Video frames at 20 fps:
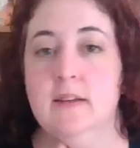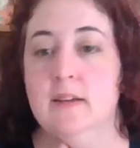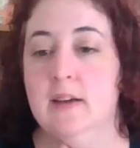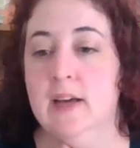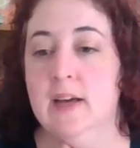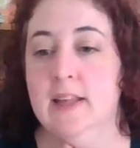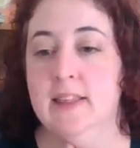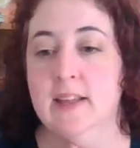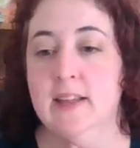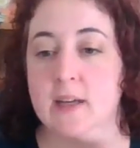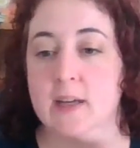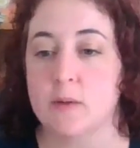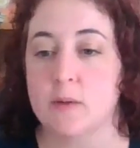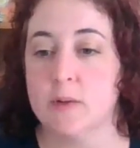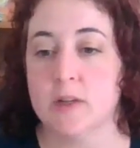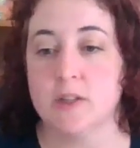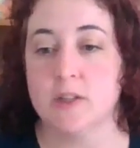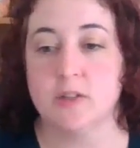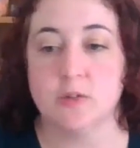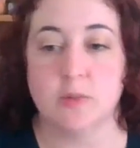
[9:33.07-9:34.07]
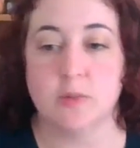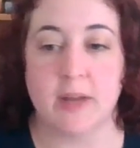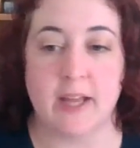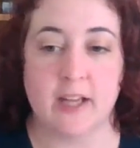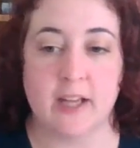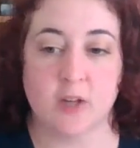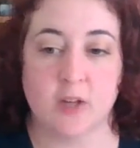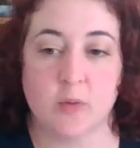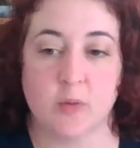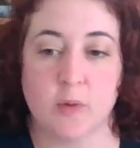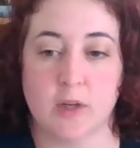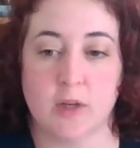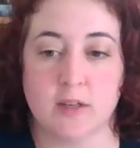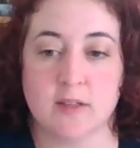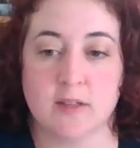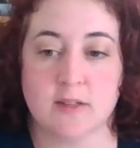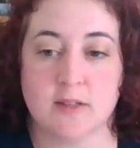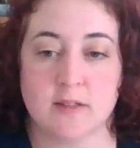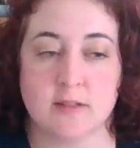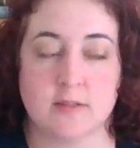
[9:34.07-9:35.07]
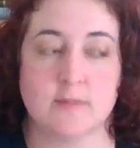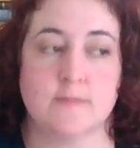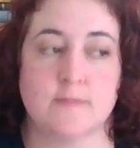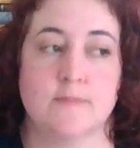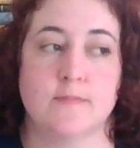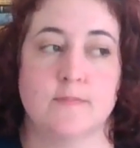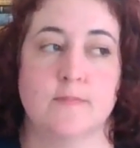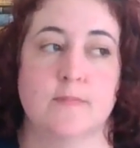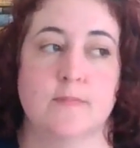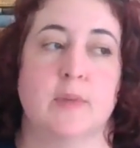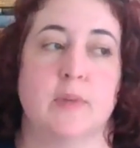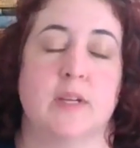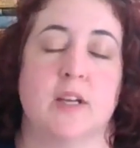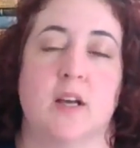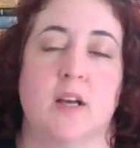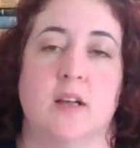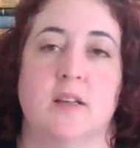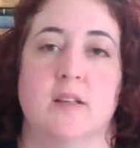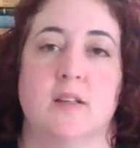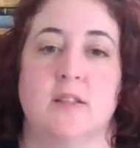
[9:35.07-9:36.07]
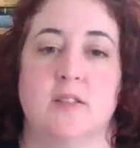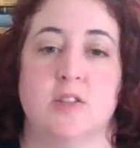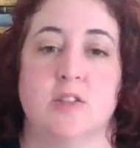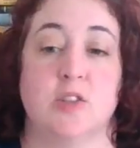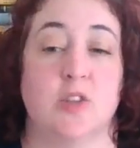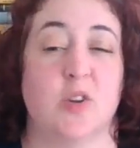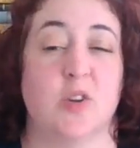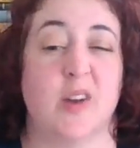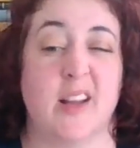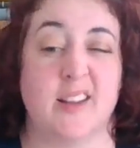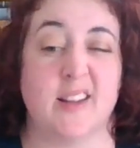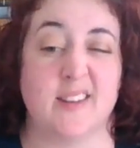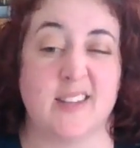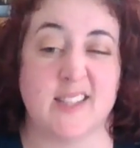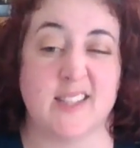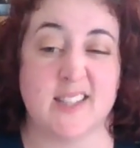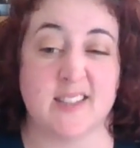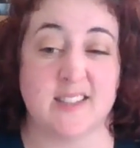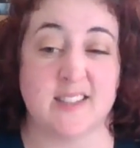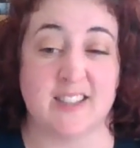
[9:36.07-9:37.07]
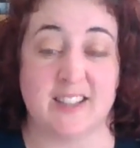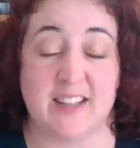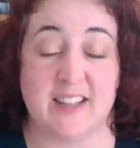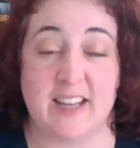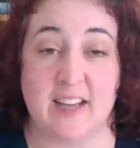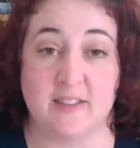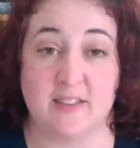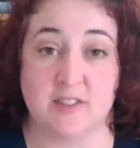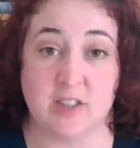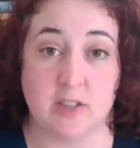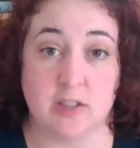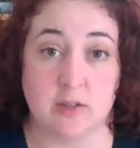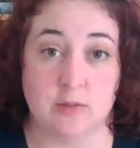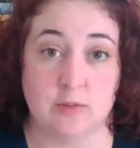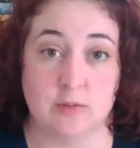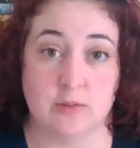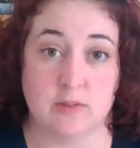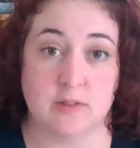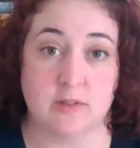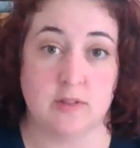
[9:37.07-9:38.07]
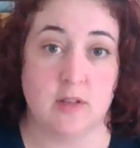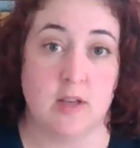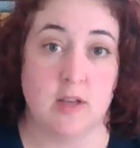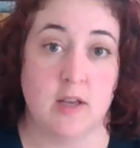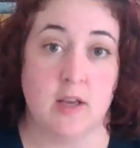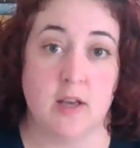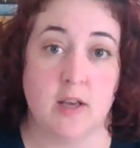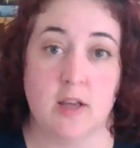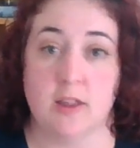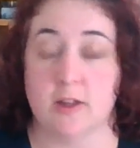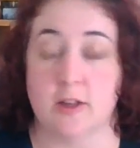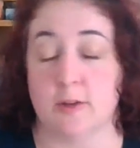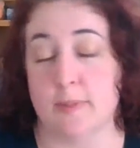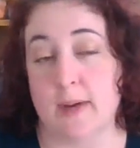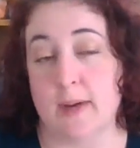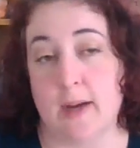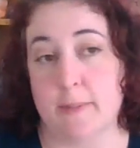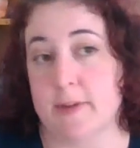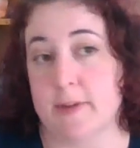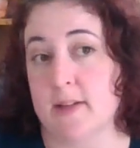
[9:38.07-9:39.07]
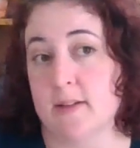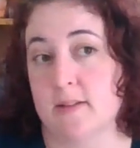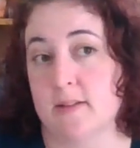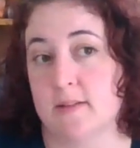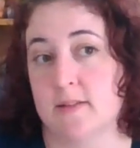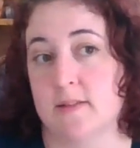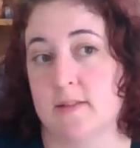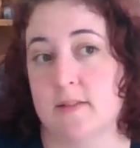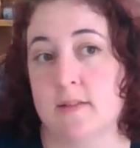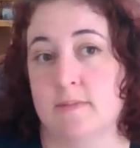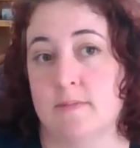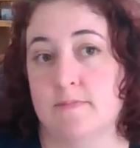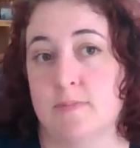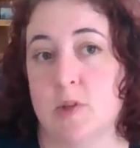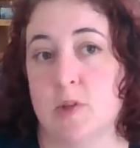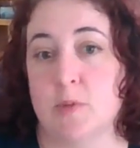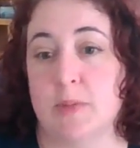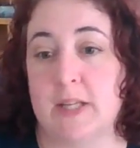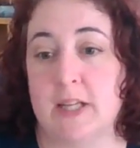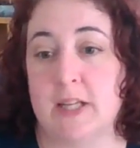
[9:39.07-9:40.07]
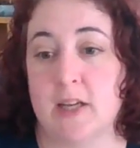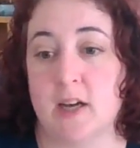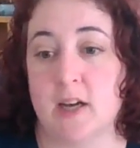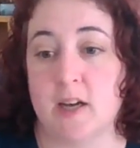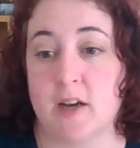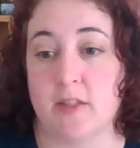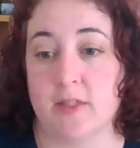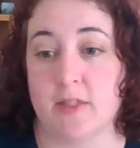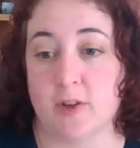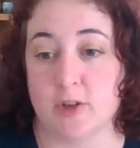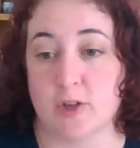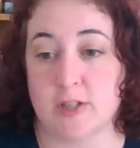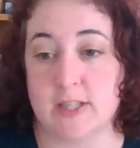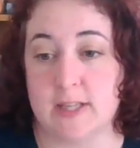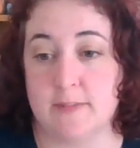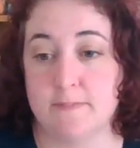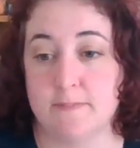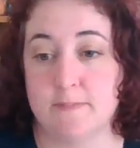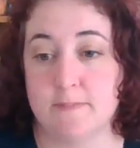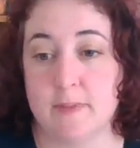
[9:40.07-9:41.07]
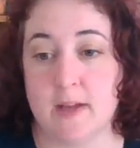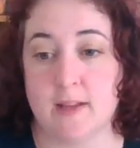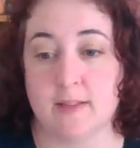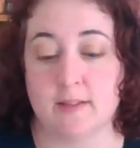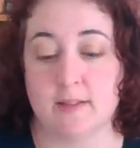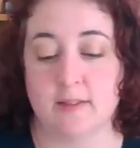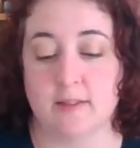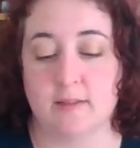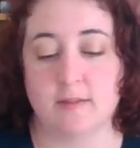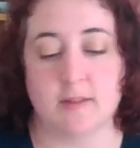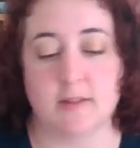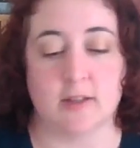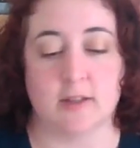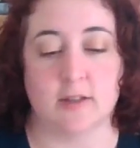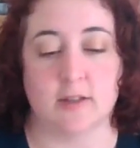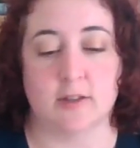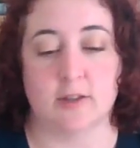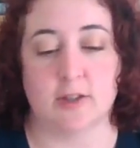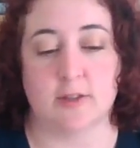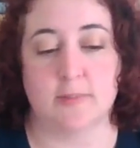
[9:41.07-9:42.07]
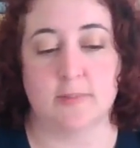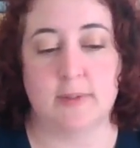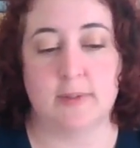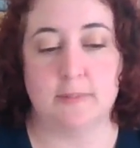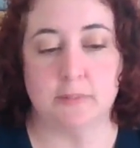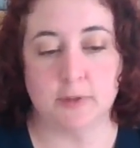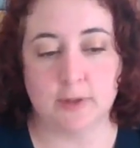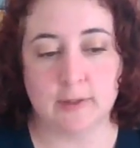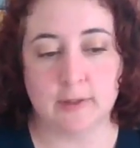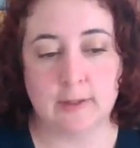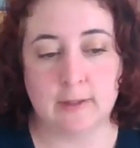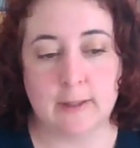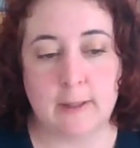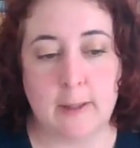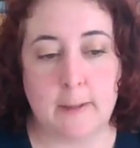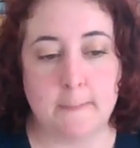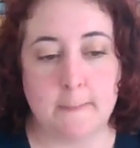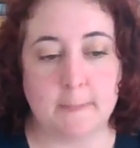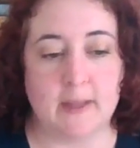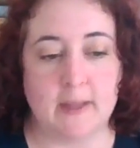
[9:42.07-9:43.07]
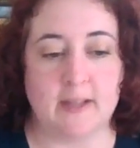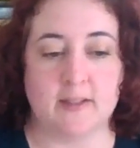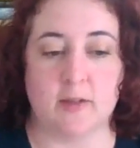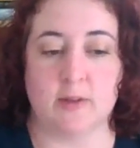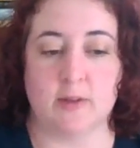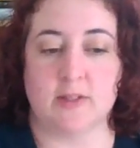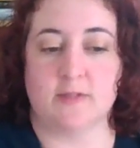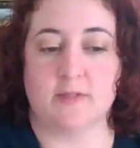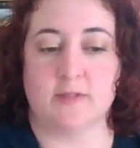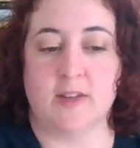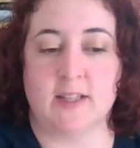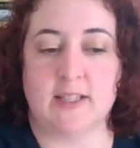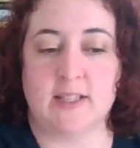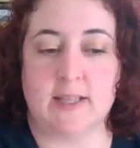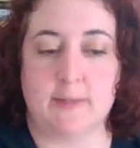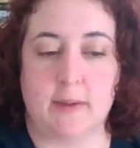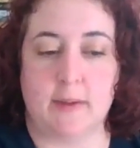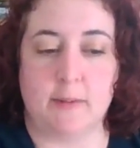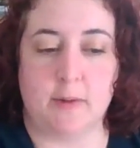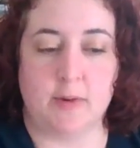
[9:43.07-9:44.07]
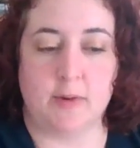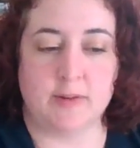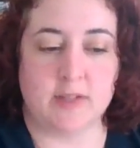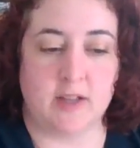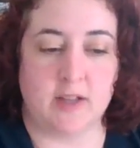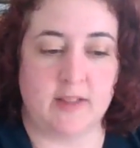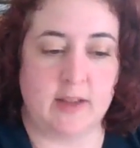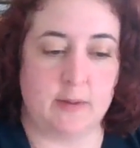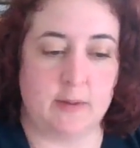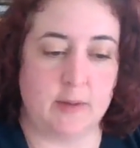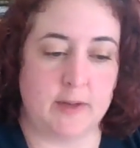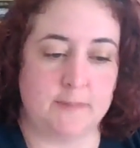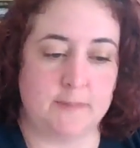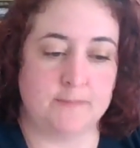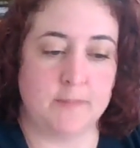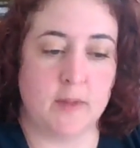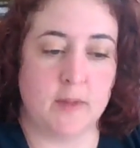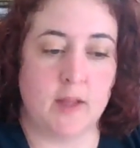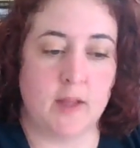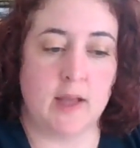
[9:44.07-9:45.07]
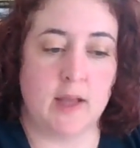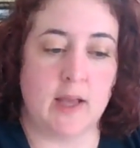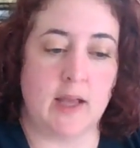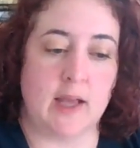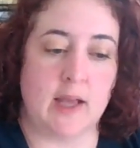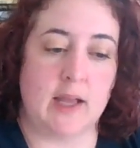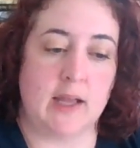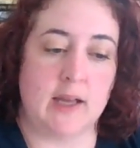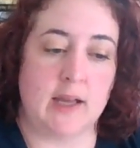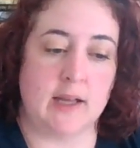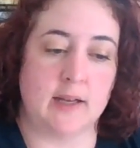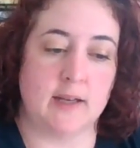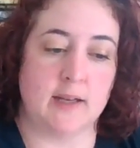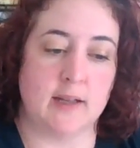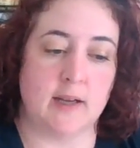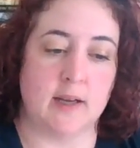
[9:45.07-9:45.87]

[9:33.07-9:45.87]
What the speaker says: think I want to do Acreworks because you don't necessarily have to use their bobbins to be on their team, and they're good people. It's always a fun team. I'm always on that one. And